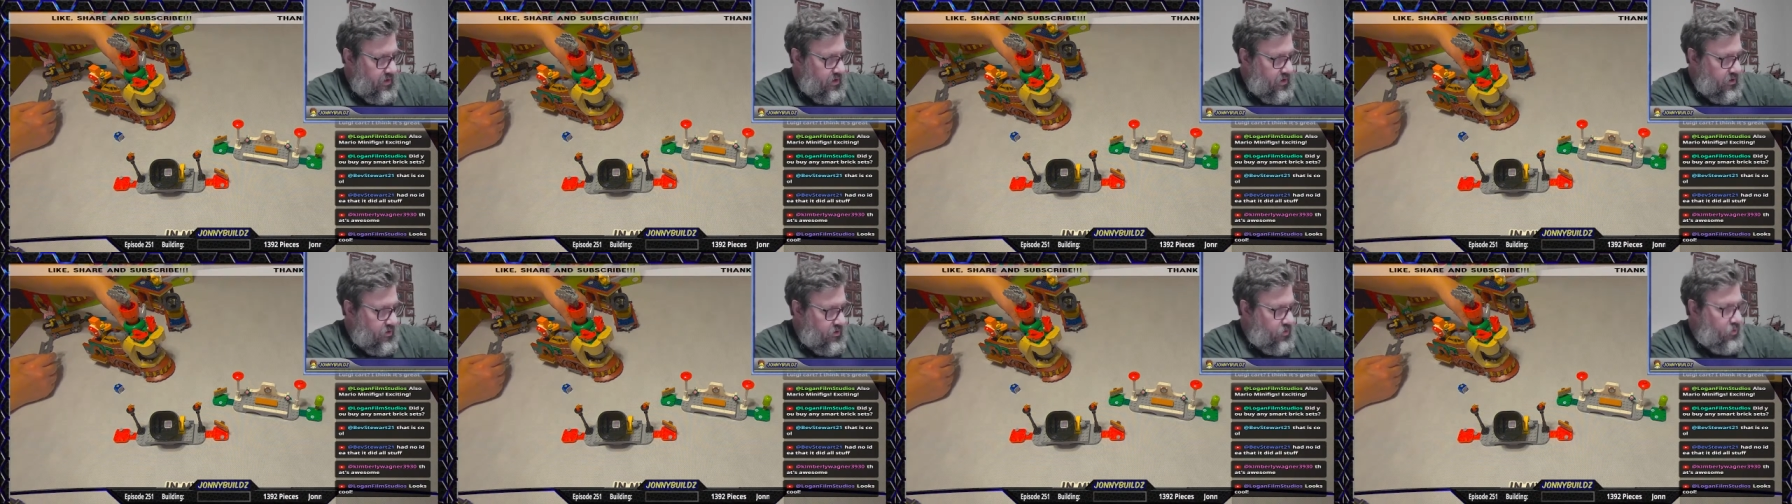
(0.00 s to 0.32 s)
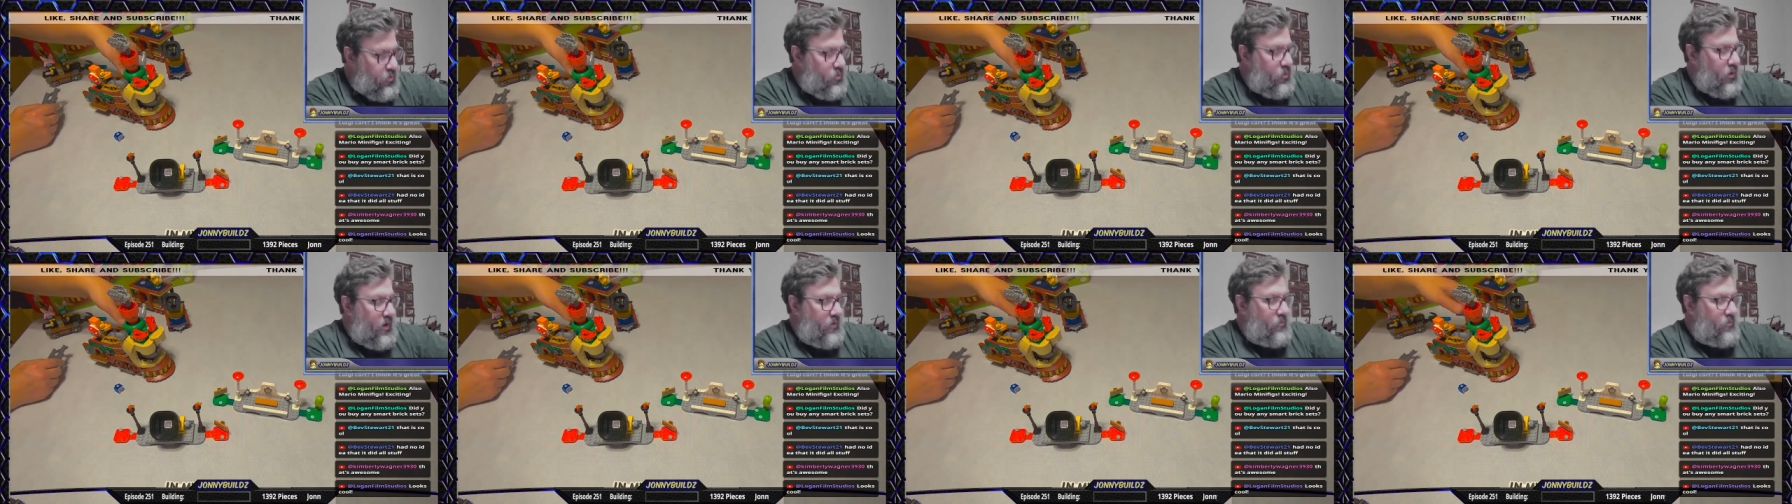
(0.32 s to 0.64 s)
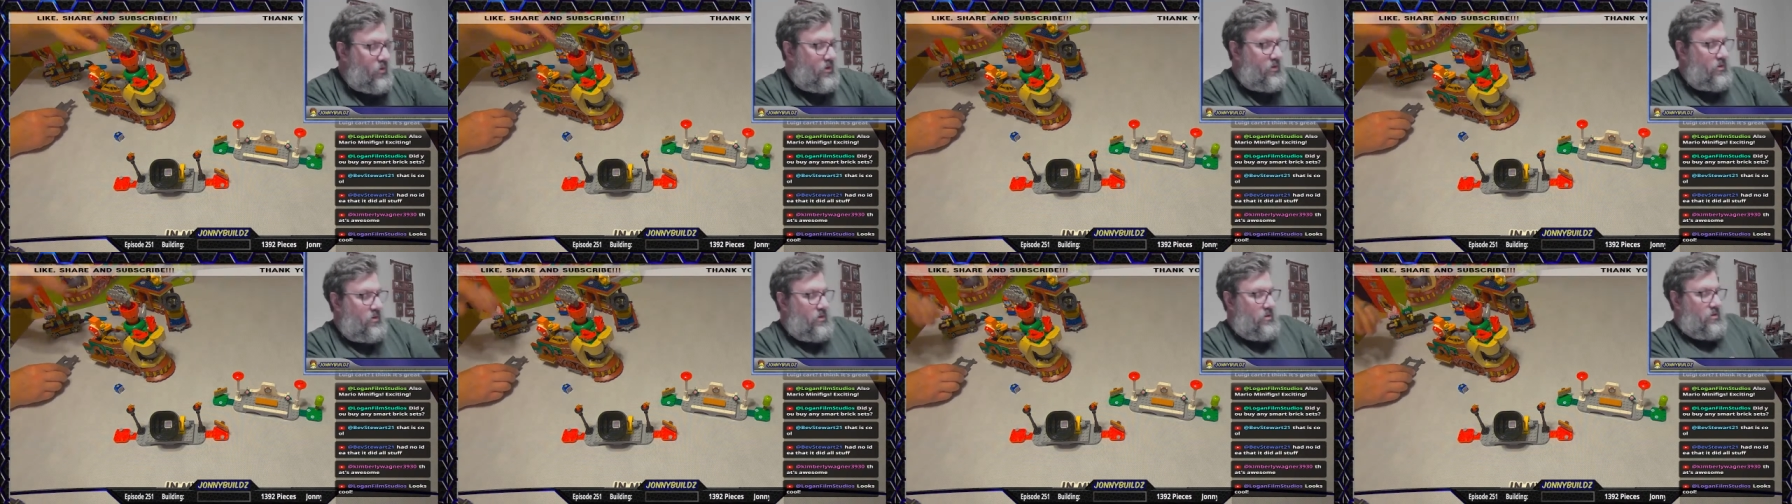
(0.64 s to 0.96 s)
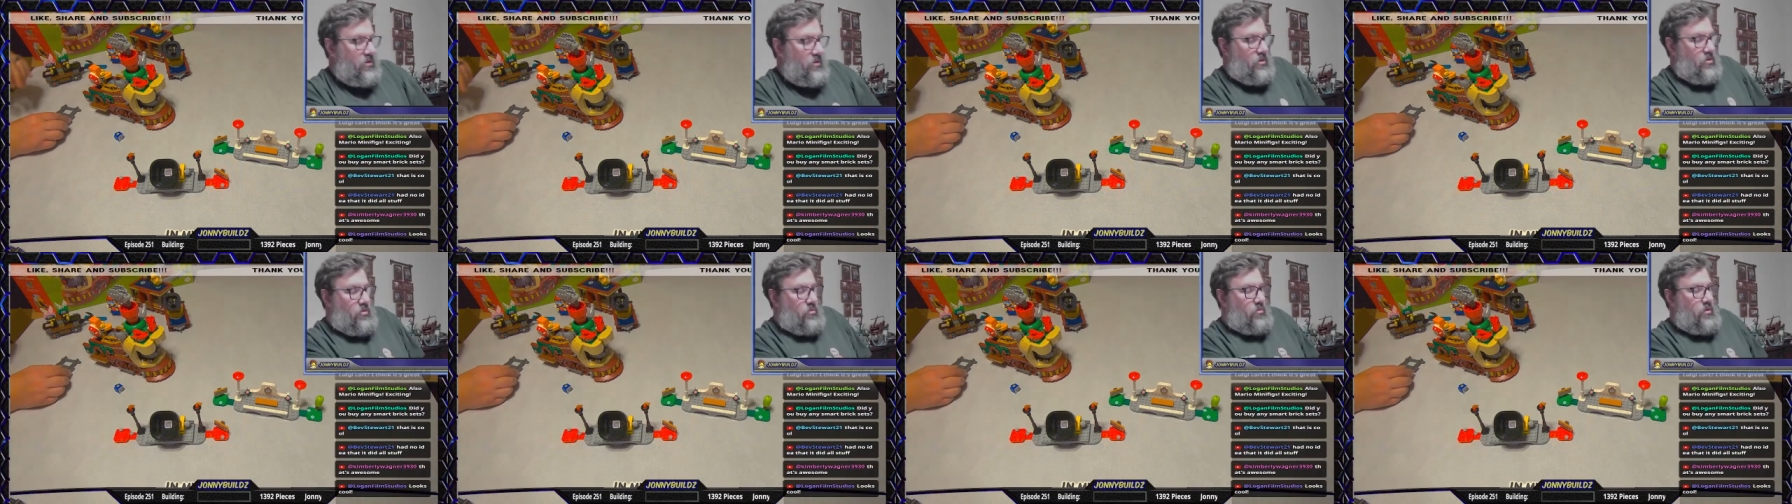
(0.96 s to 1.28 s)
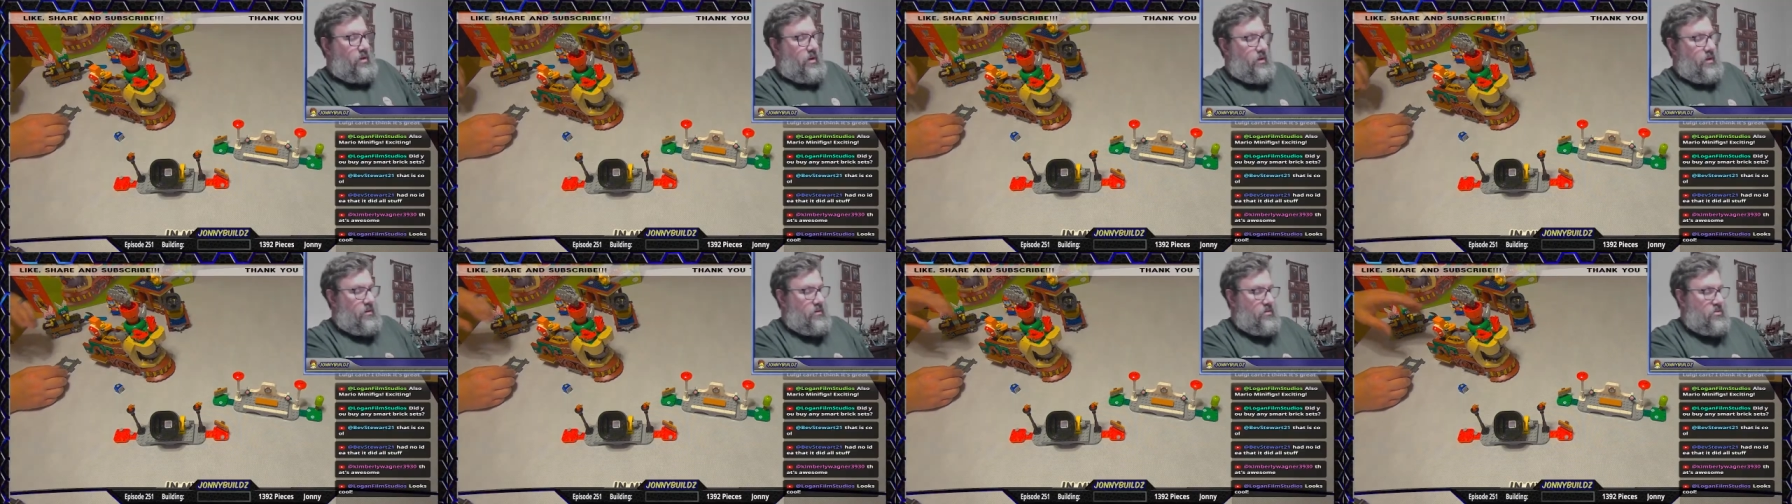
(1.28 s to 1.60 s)
Ooh, I wonder, you know
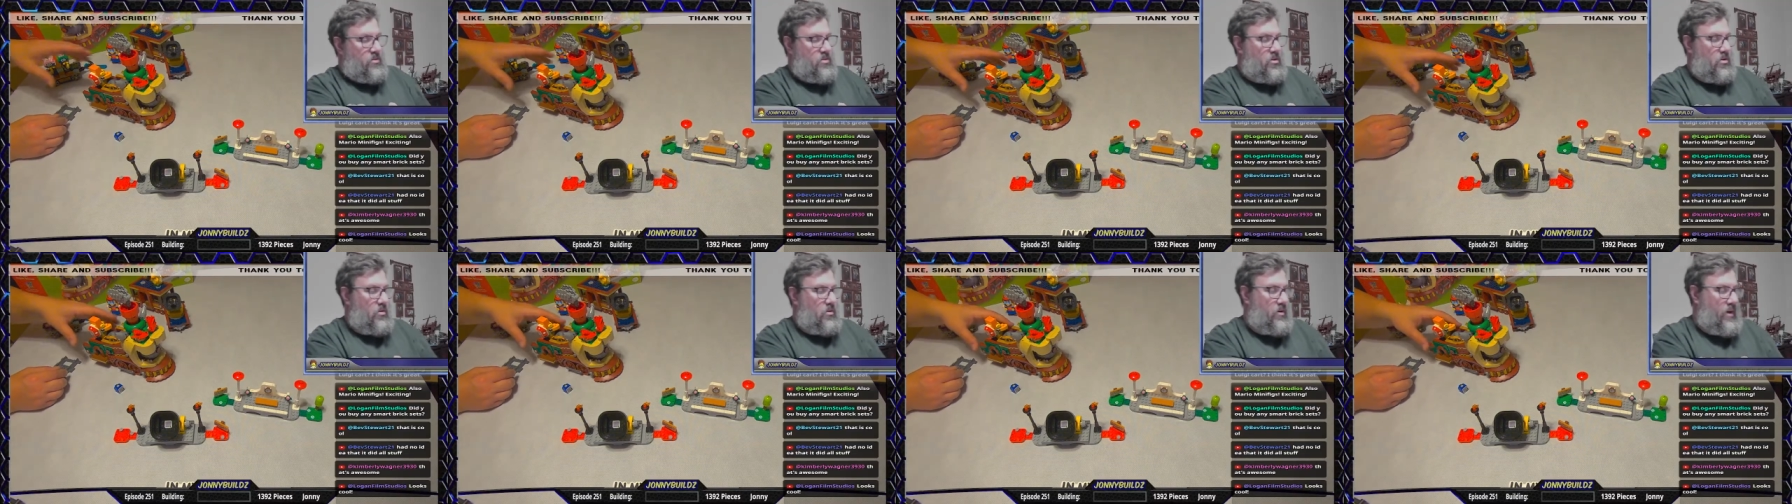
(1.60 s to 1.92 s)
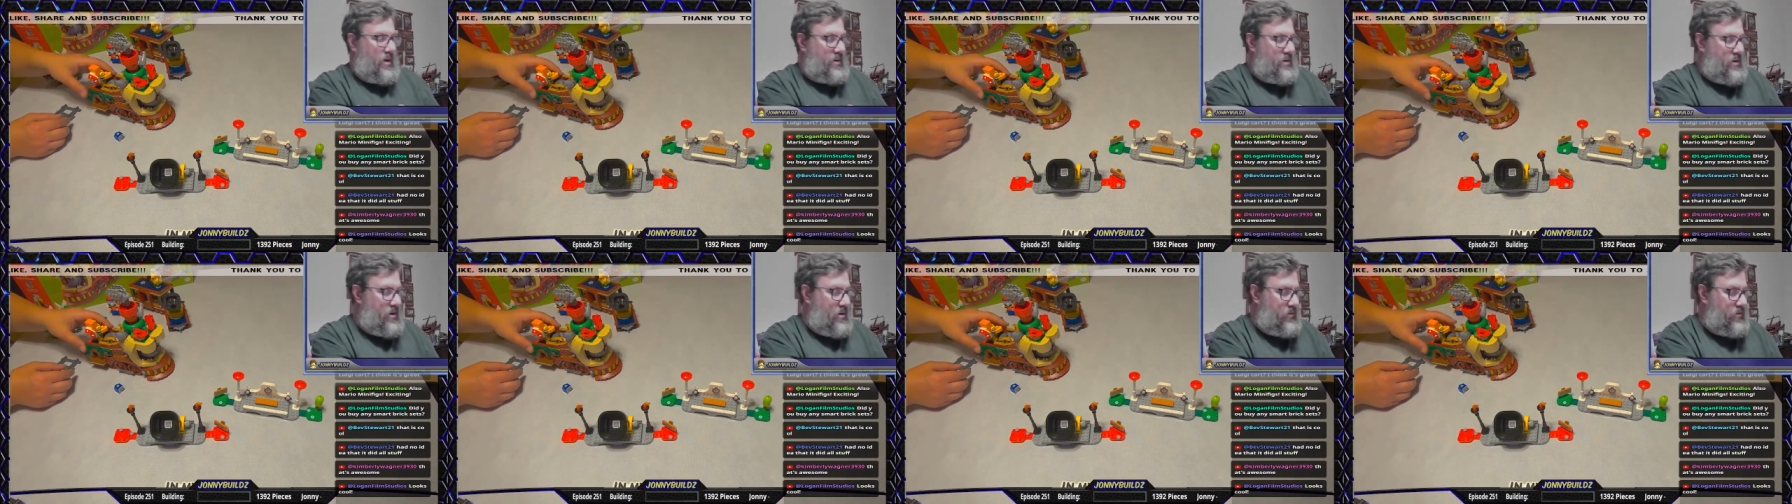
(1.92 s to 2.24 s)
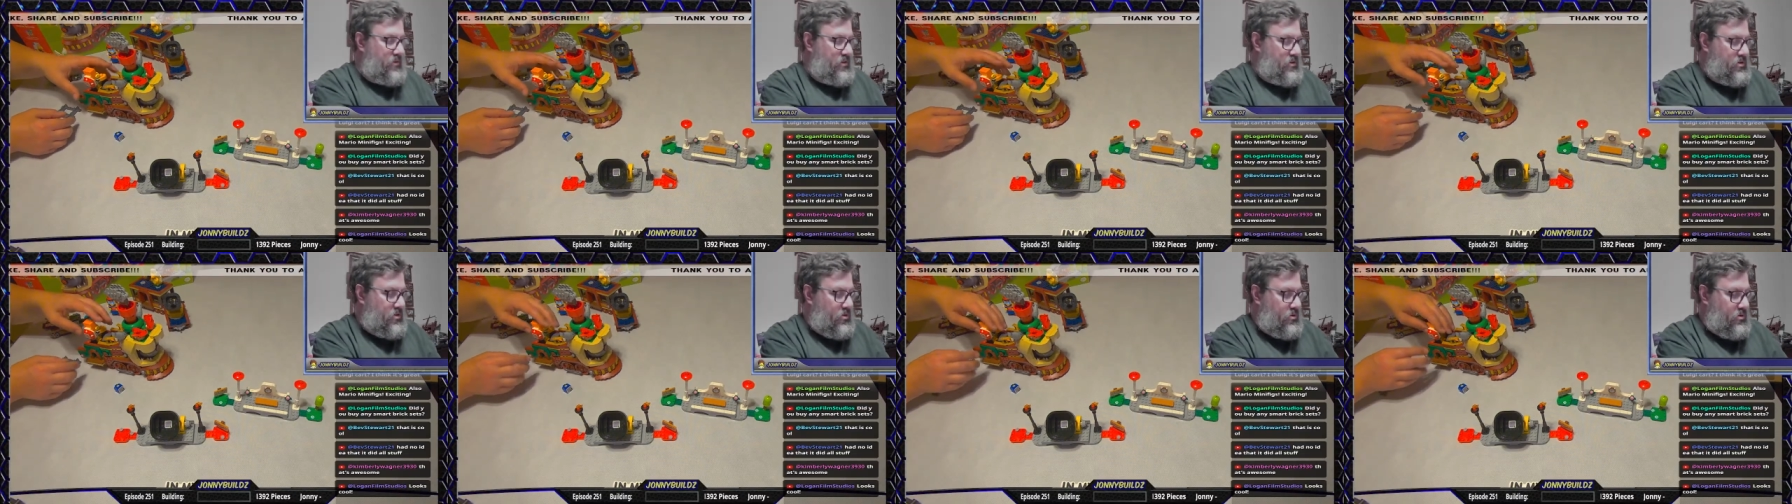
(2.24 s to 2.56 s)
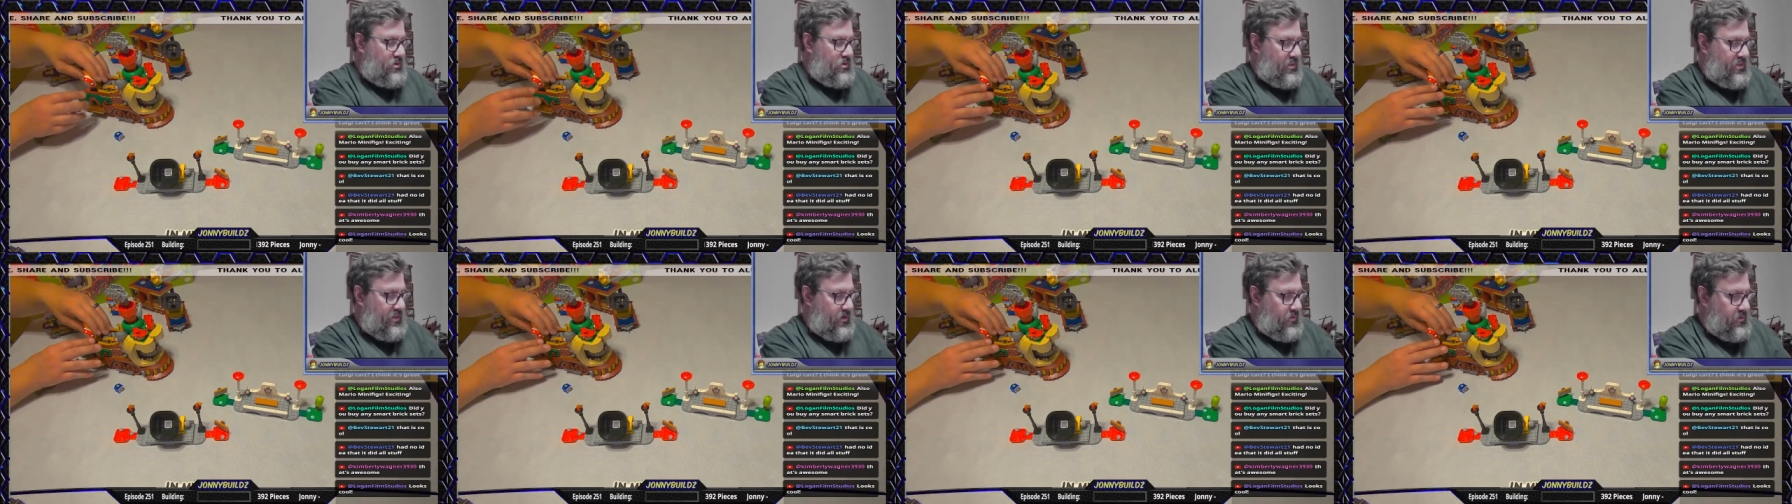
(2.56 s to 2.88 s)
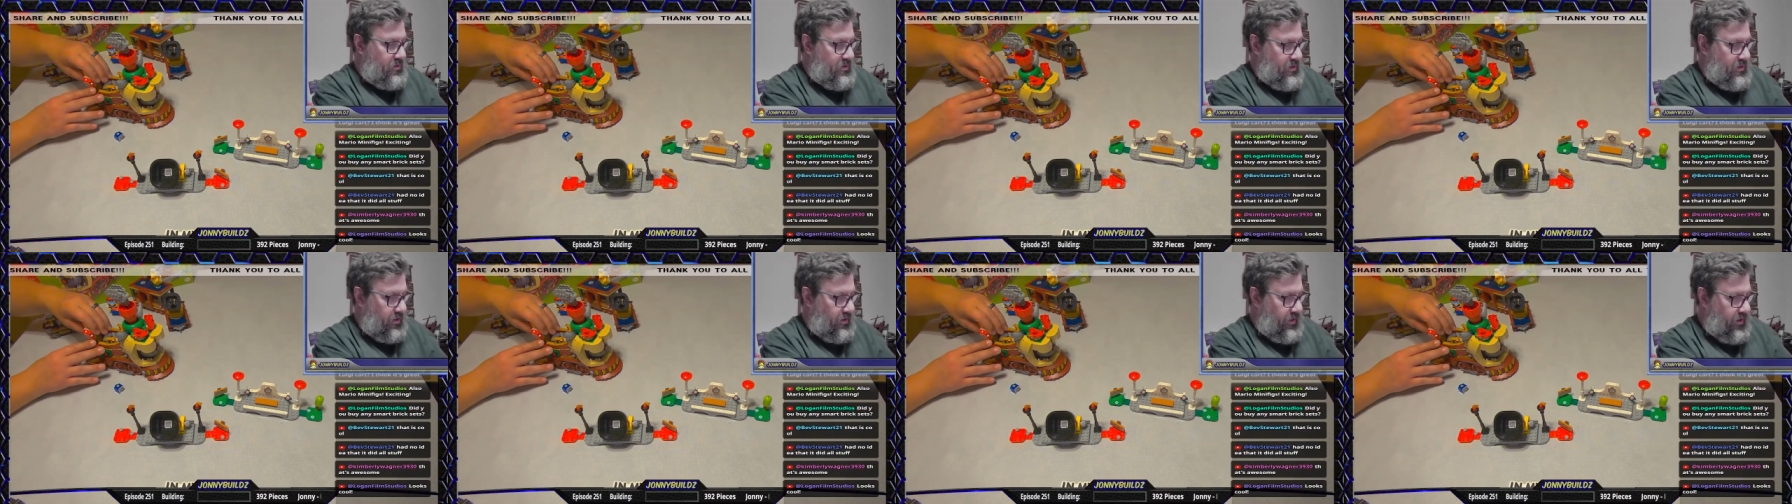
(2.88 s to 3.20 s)
what? So I didn't even do the thing with
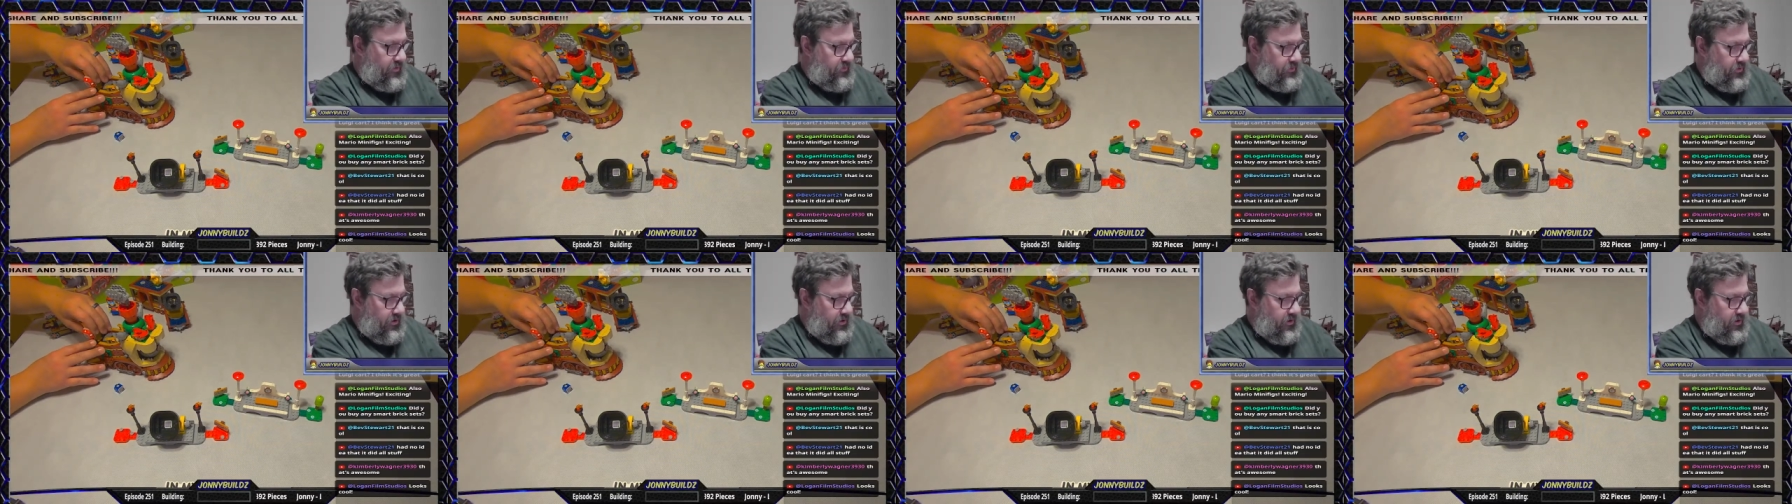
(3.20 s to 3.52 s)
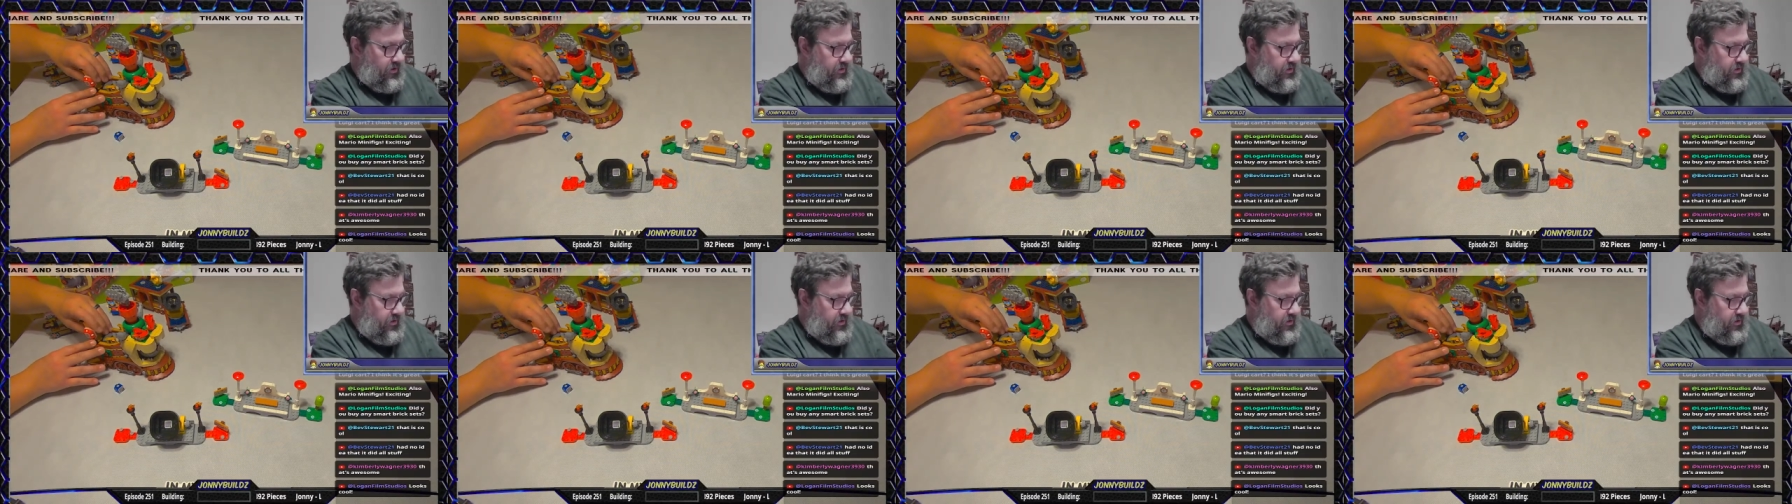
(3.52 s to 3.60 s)
the lever.